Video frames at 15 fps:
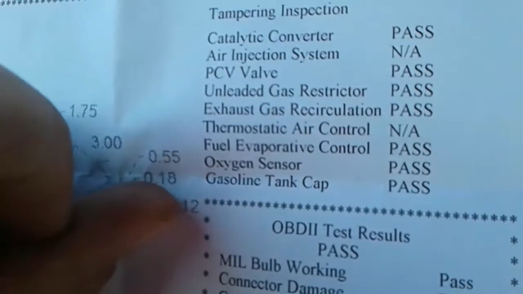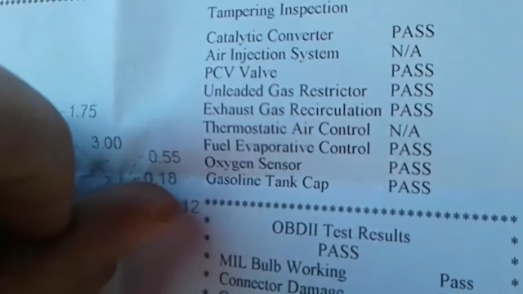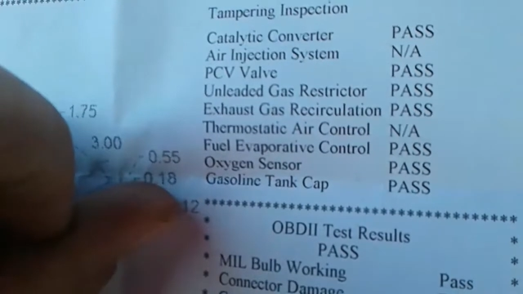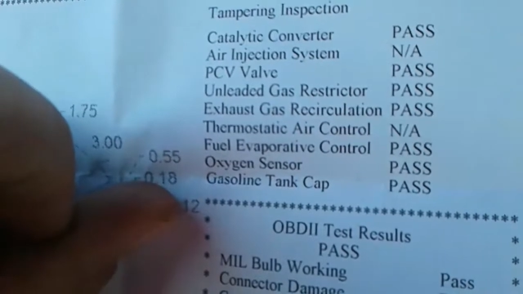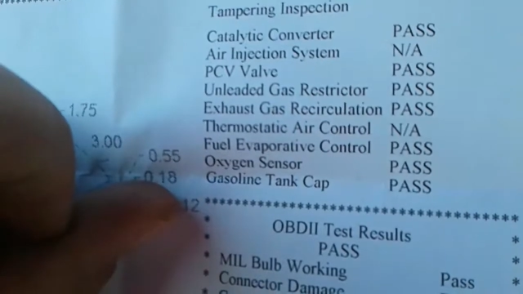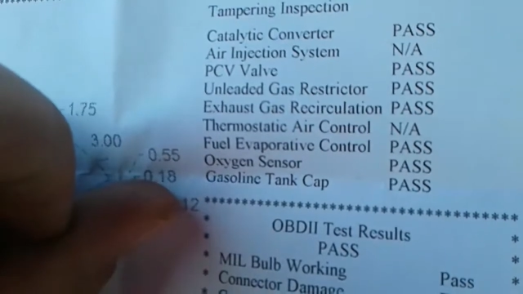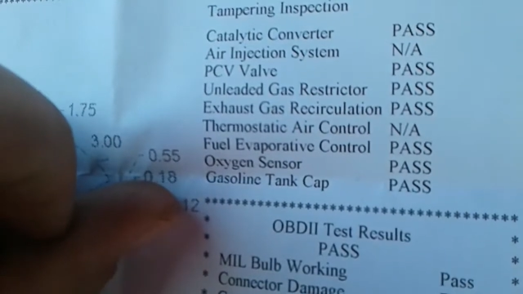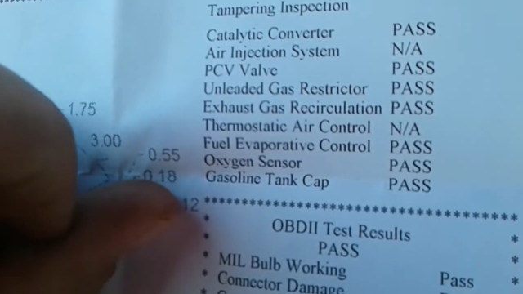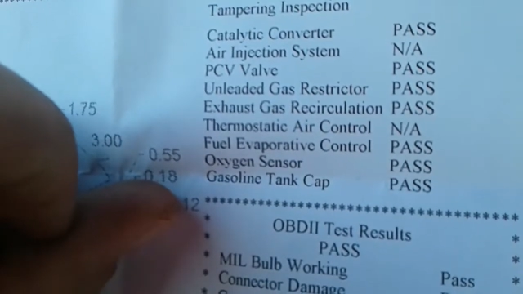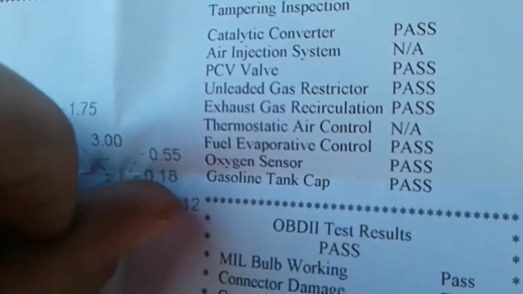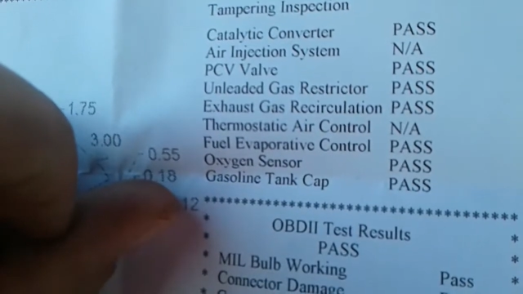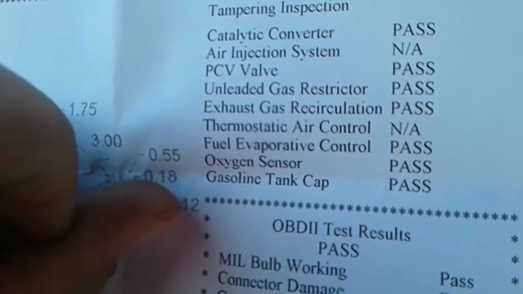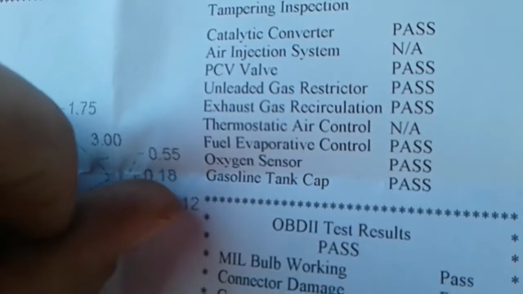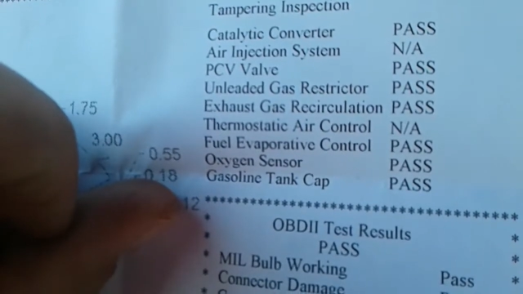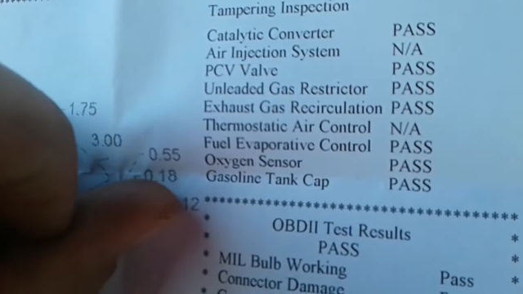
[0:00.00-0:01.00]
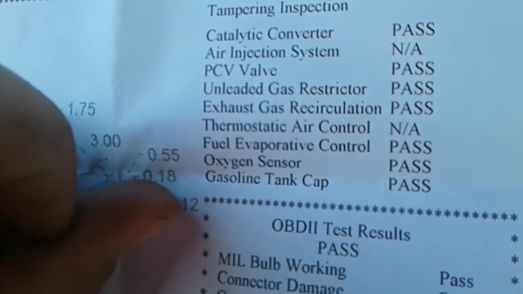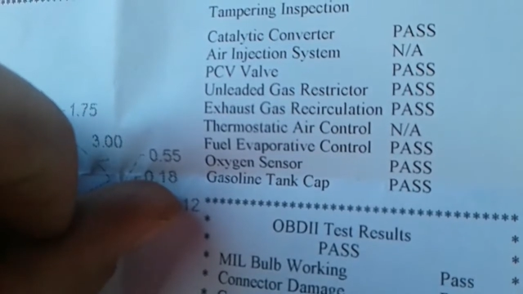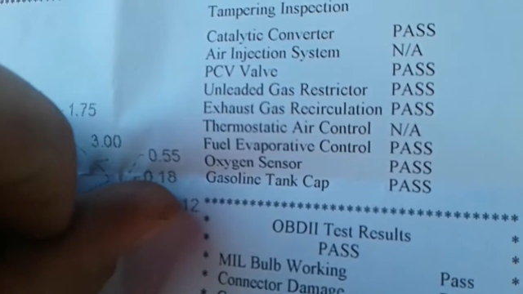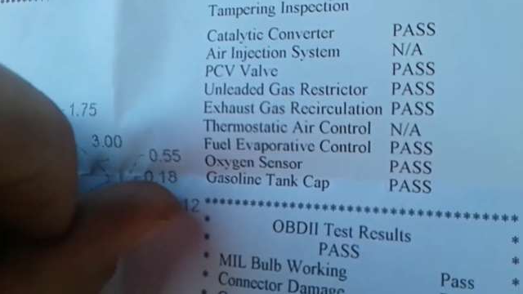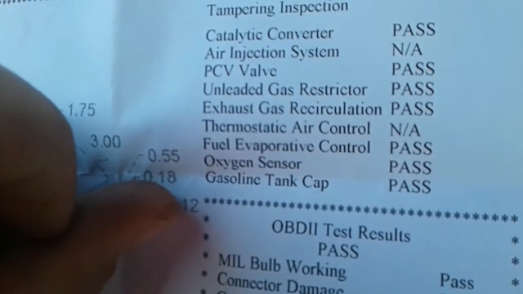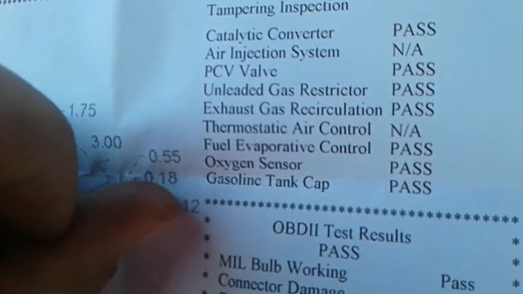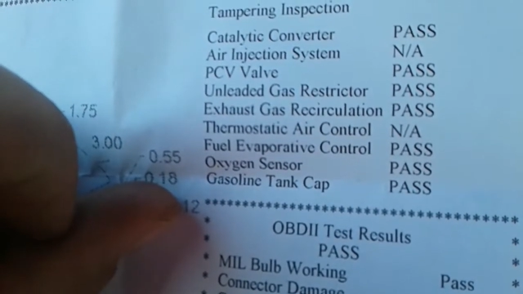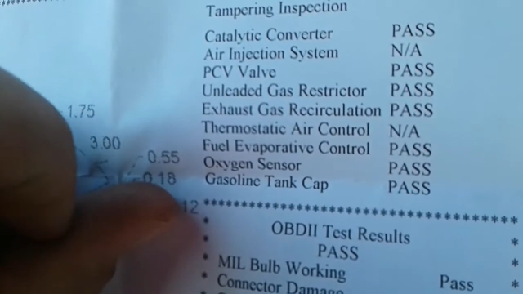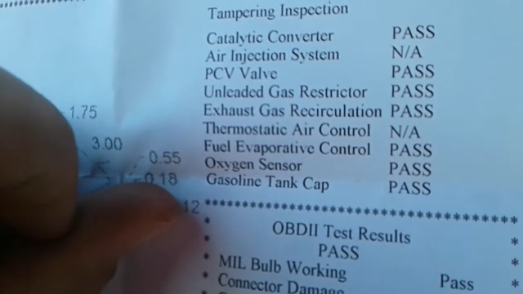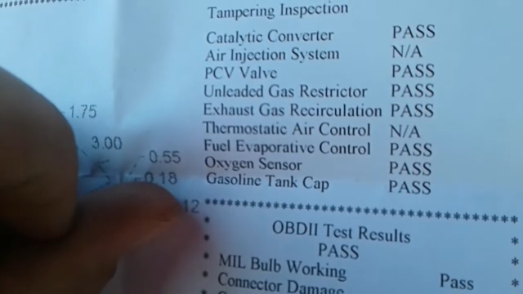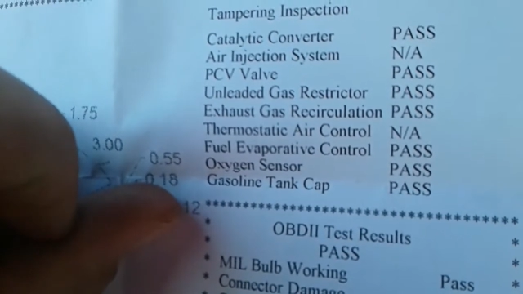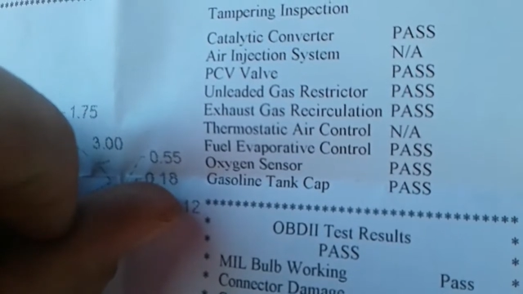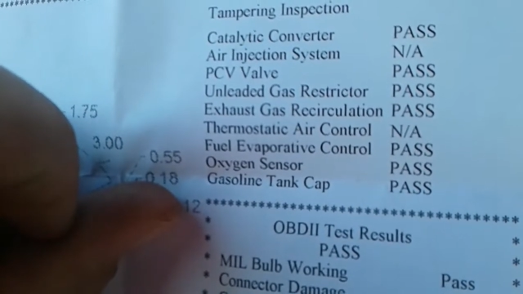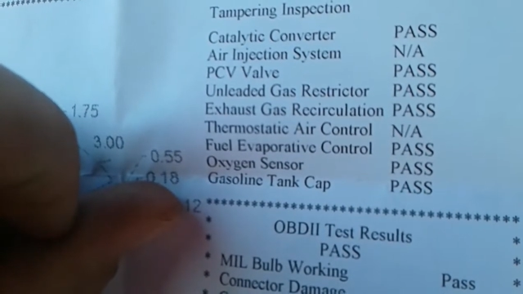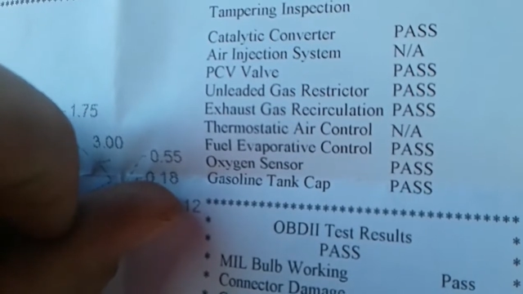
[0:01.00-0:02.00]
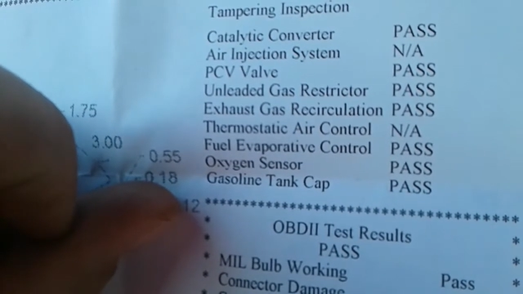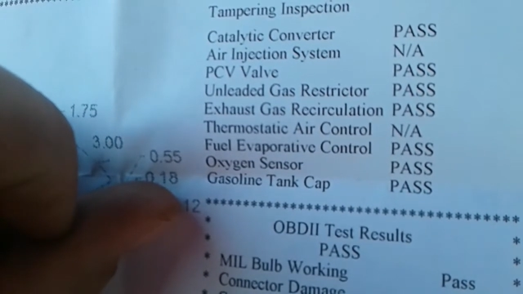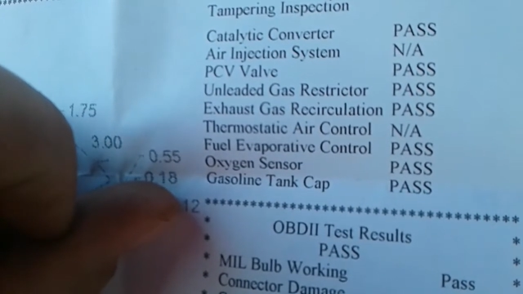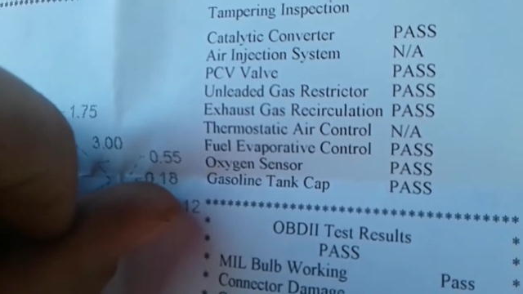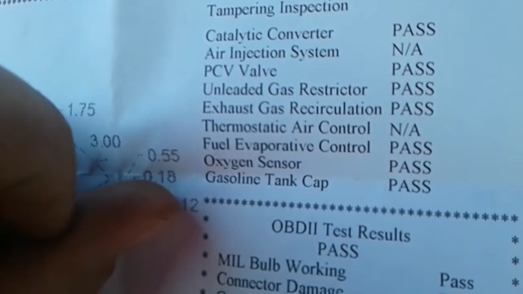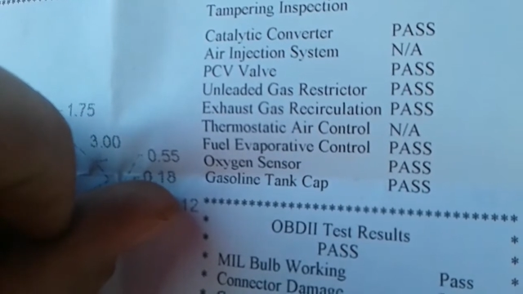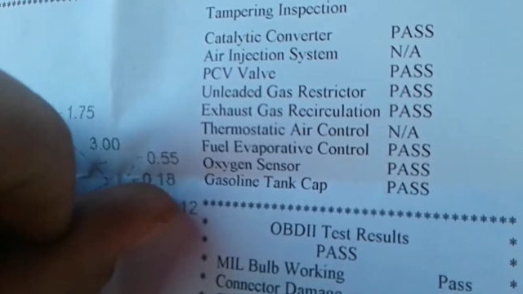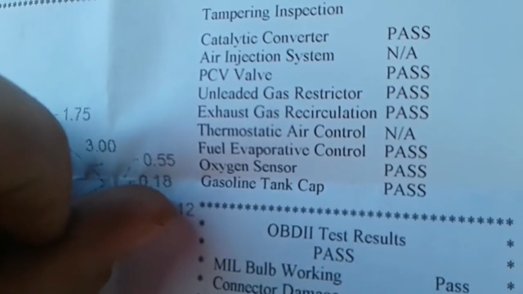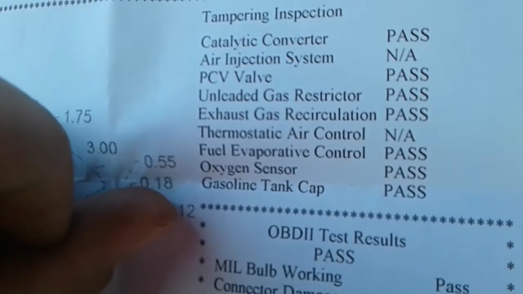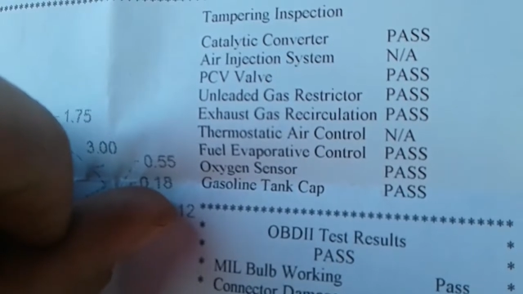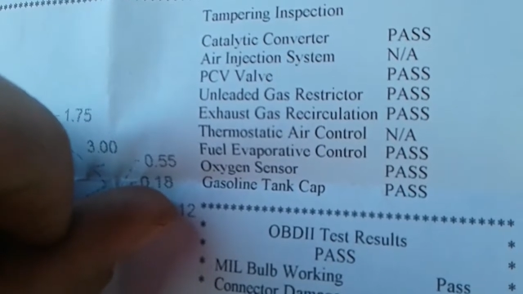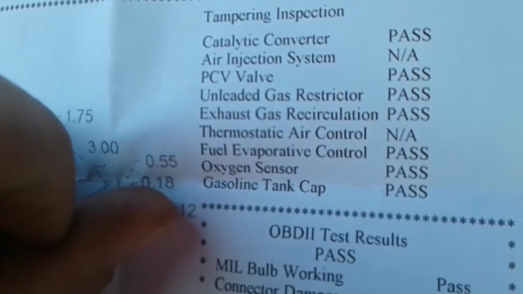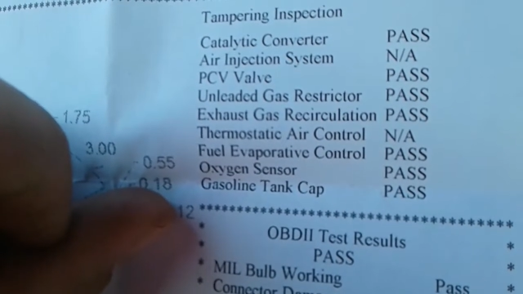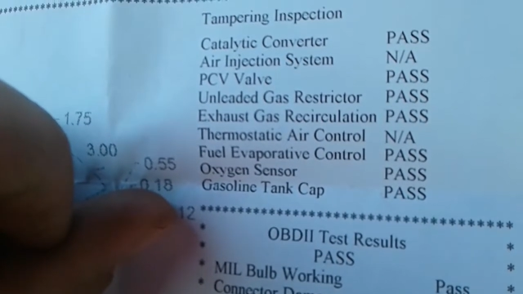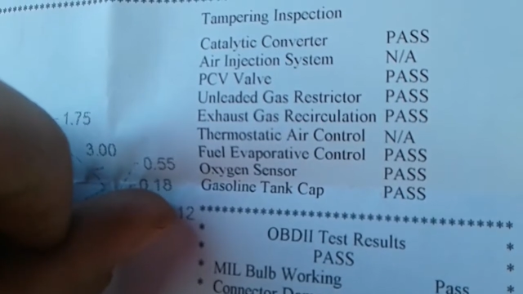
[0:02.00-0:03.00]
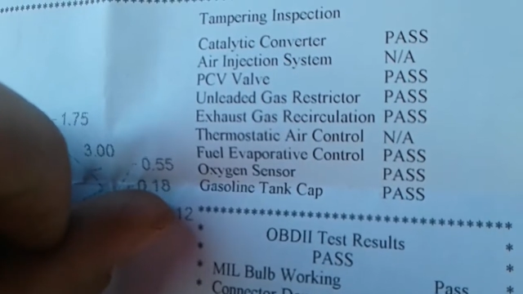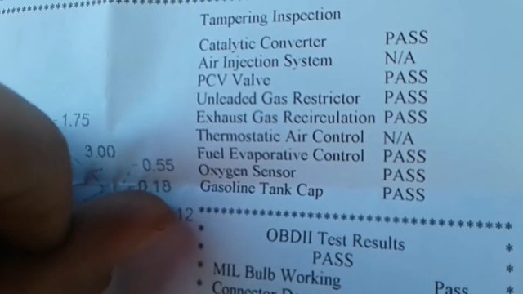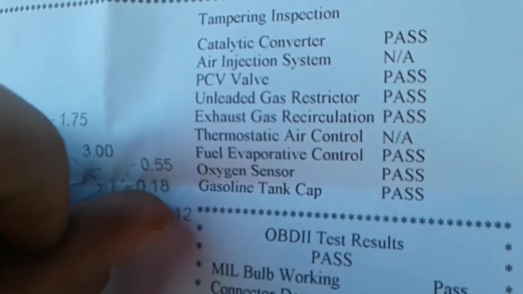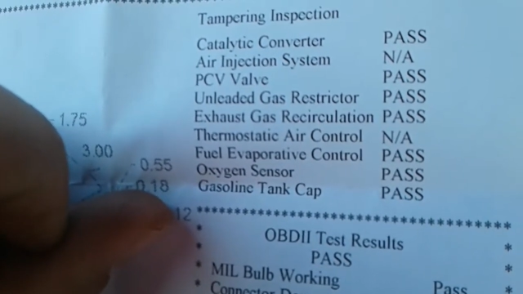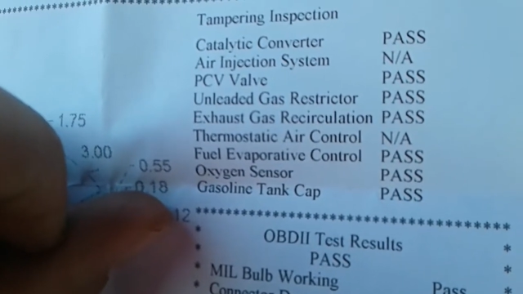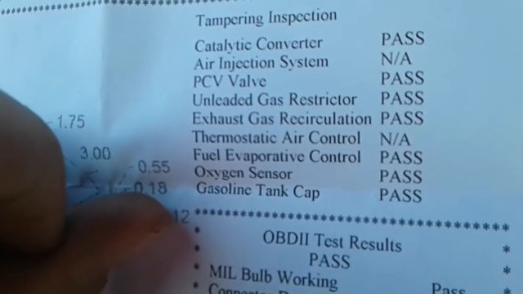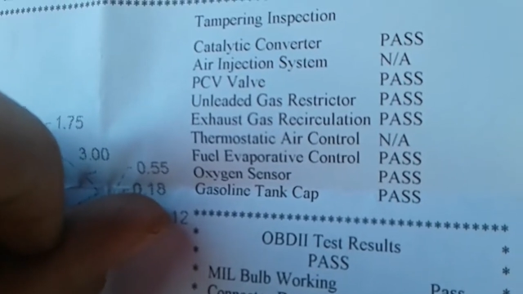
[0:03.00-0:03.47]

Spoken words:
No face is visible, so there are no lips to read.